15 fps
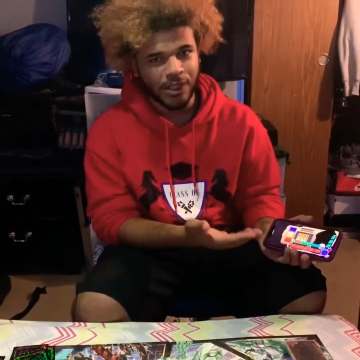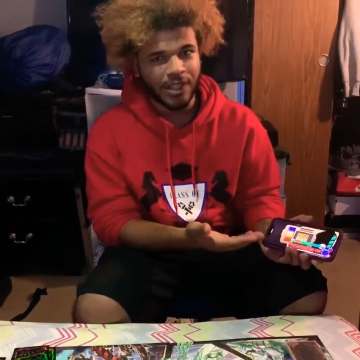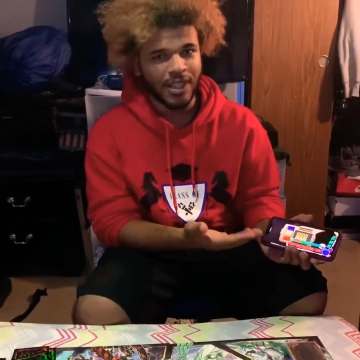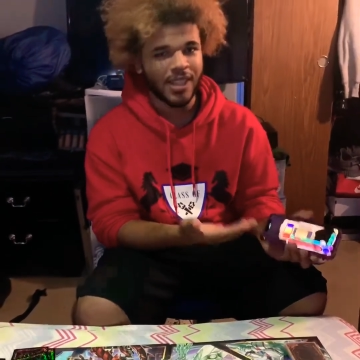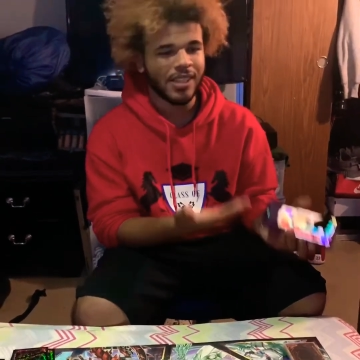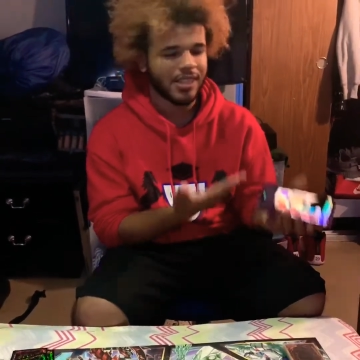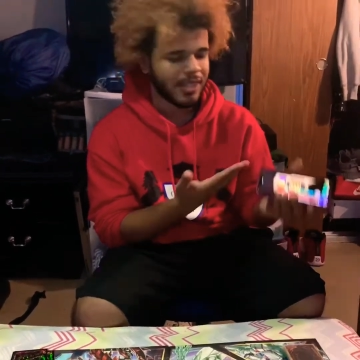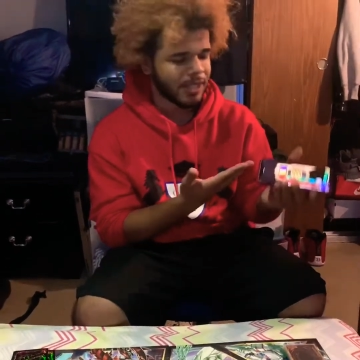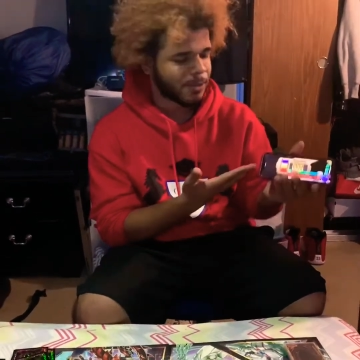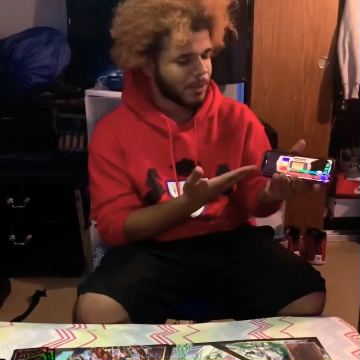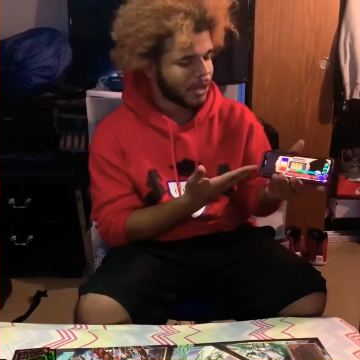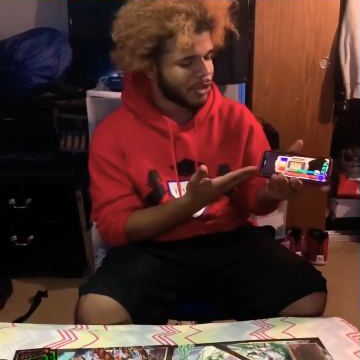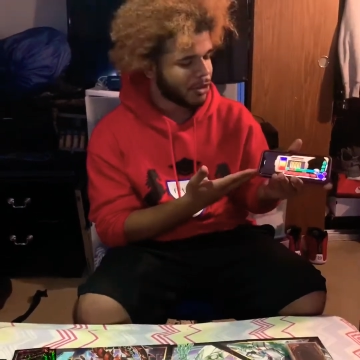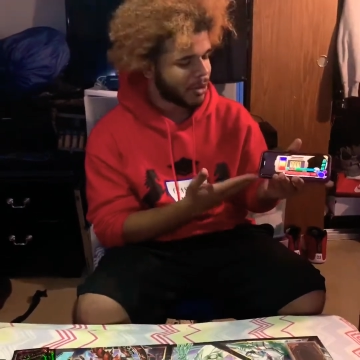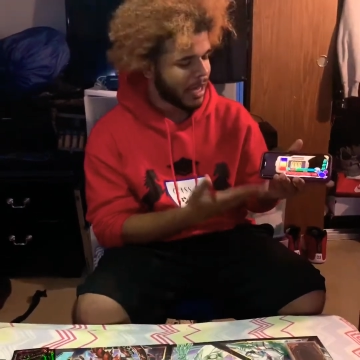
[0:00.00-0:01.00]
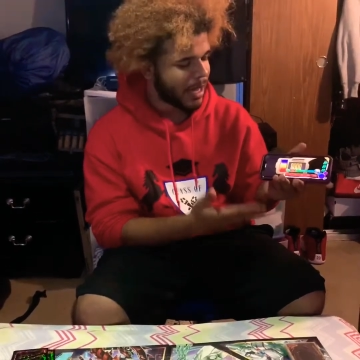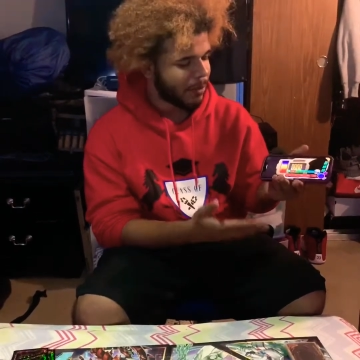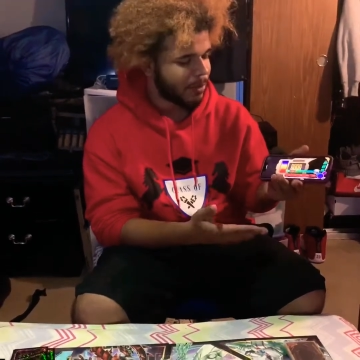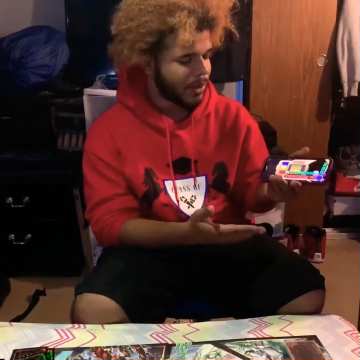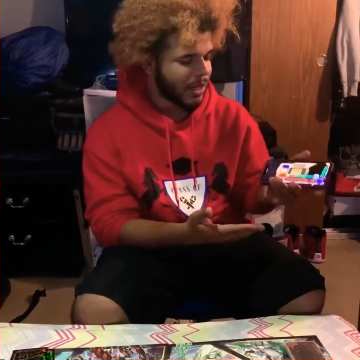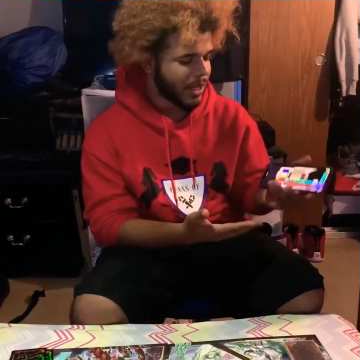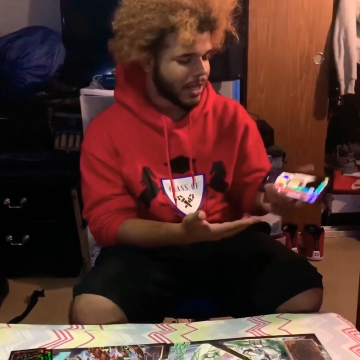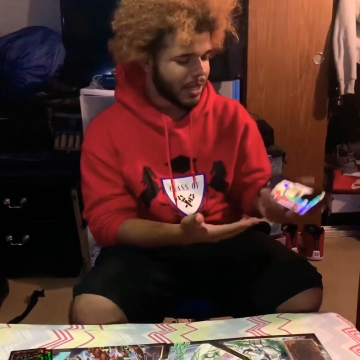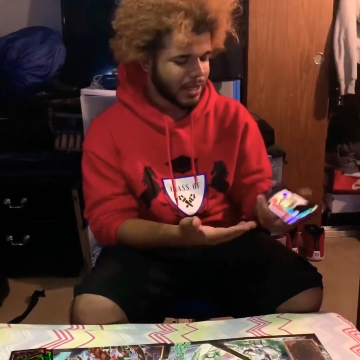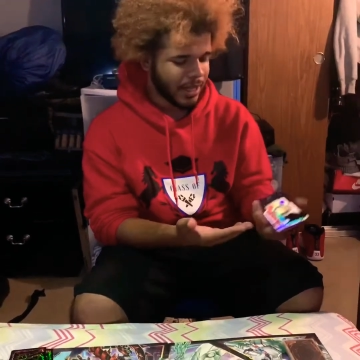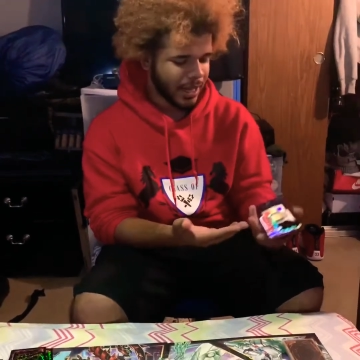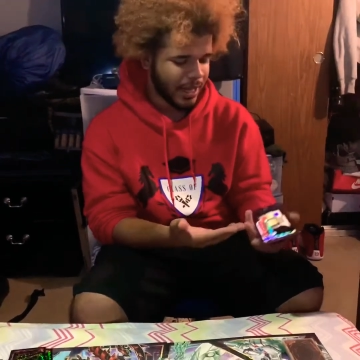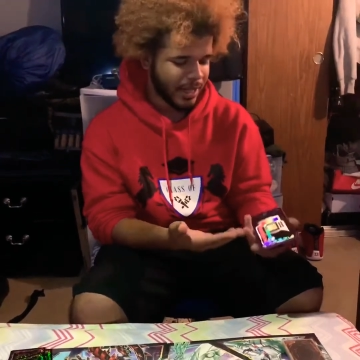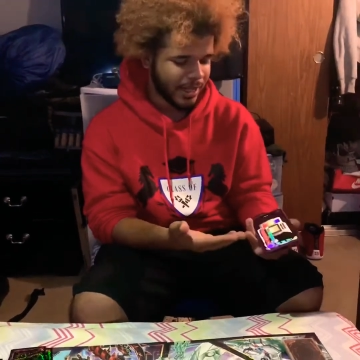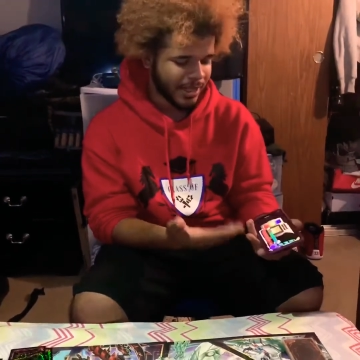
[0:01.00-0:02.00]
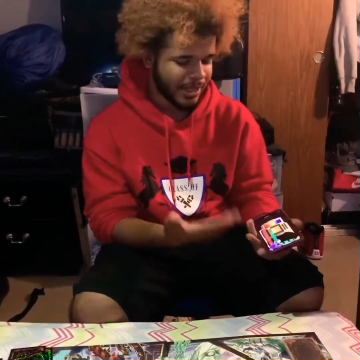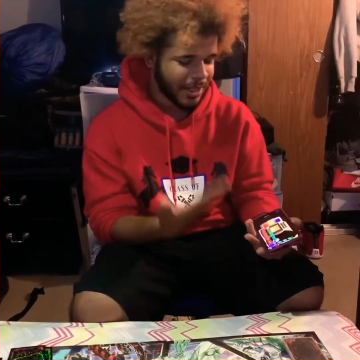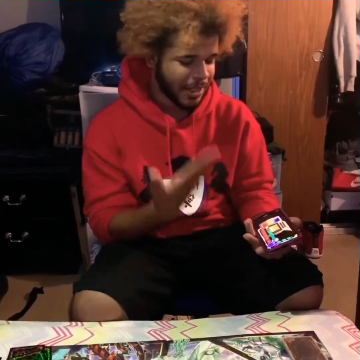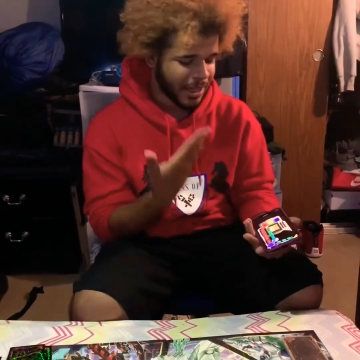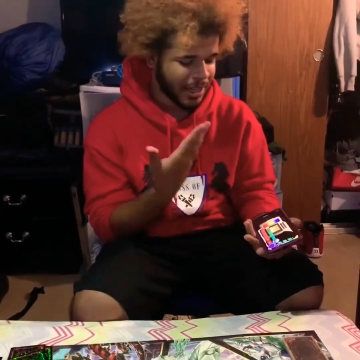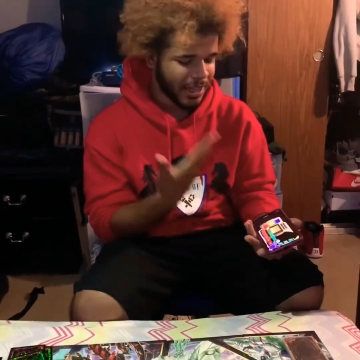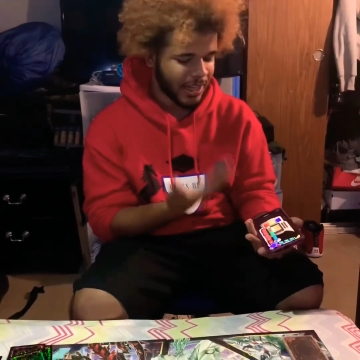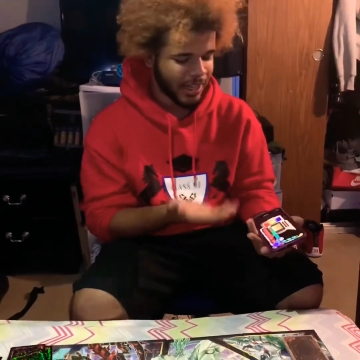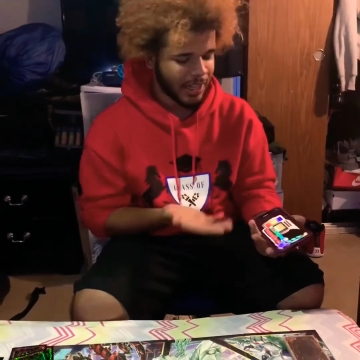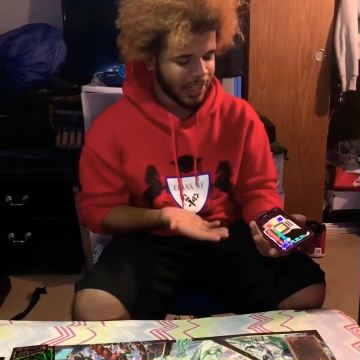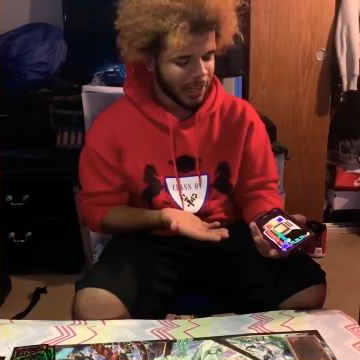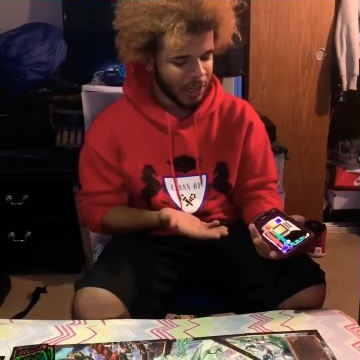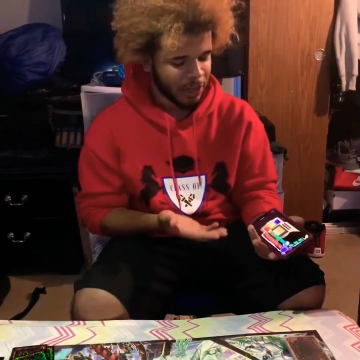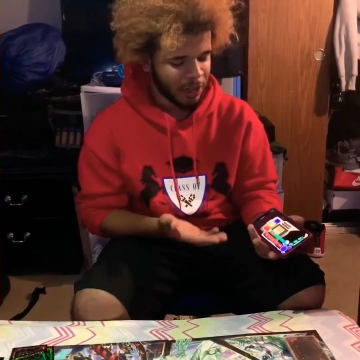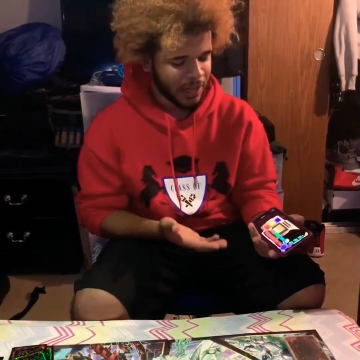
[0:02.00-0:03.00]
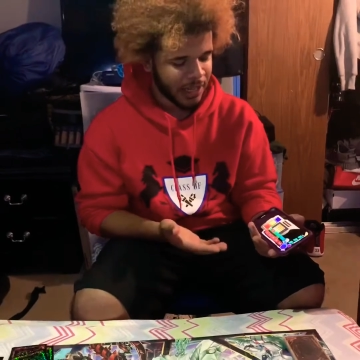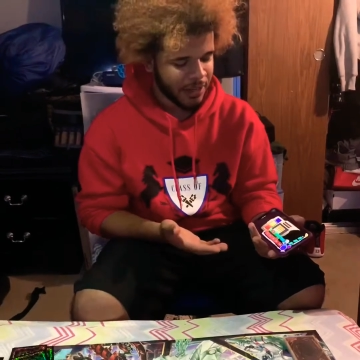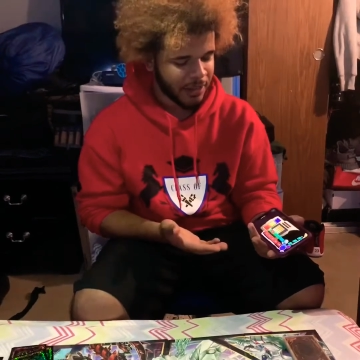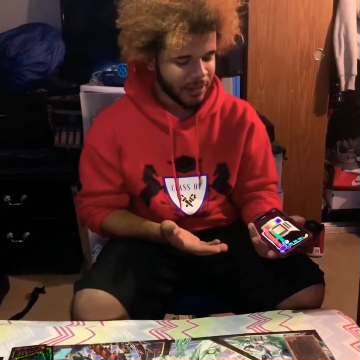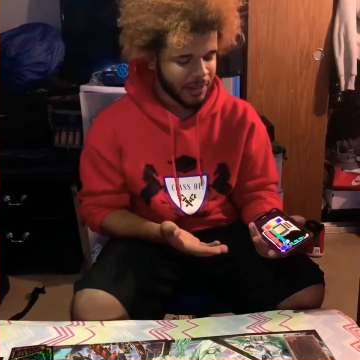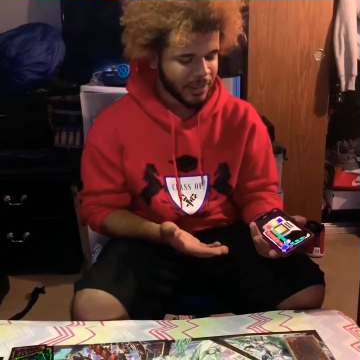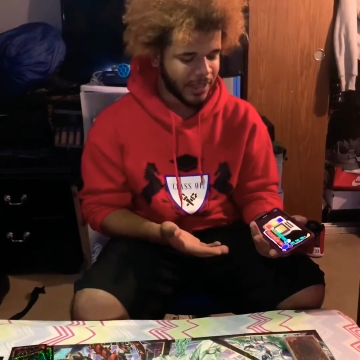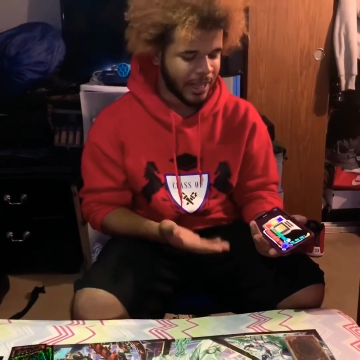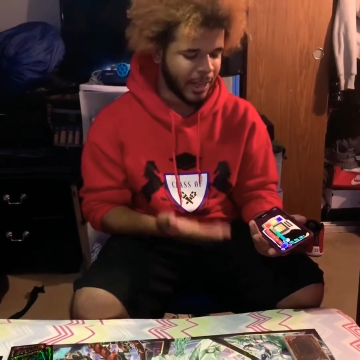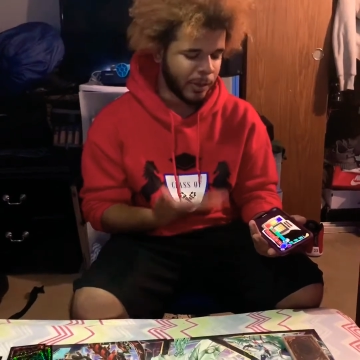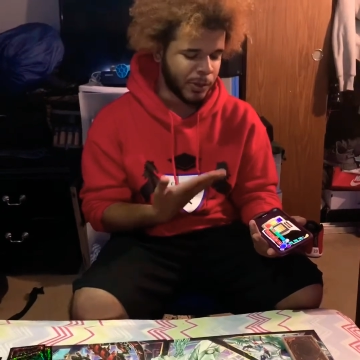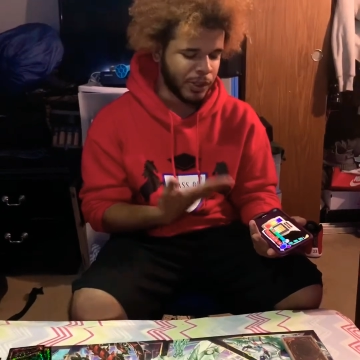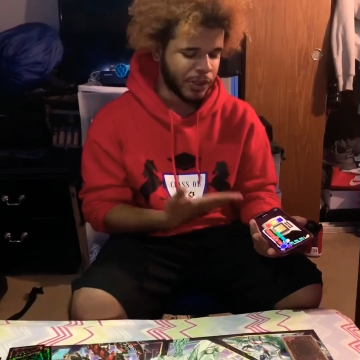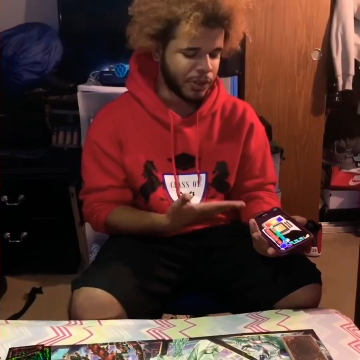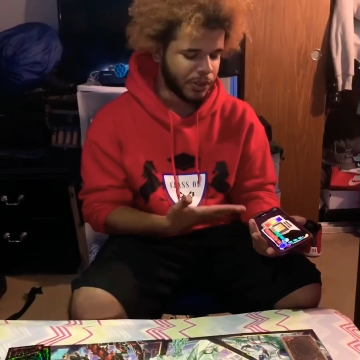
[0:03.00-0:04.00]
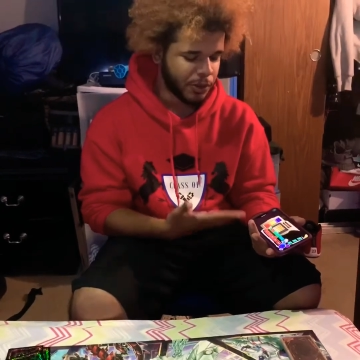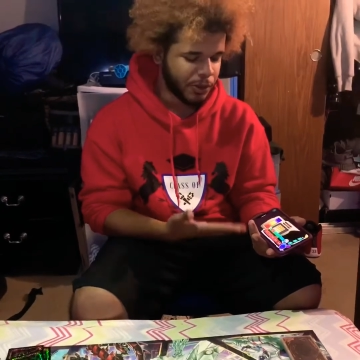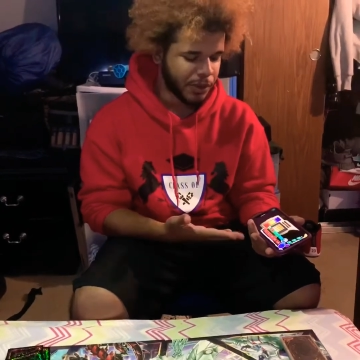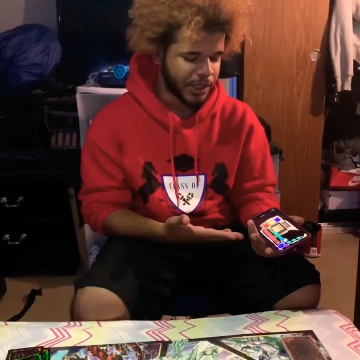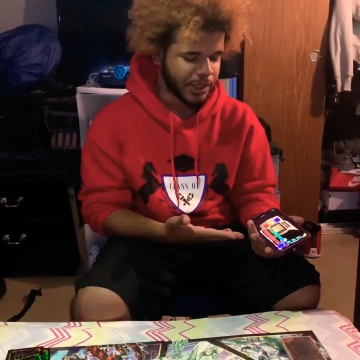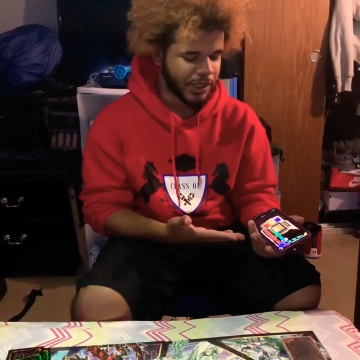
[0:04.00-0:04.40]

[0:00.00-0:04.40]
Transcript: This is a special app that is kind of like a calculator that helps you do it.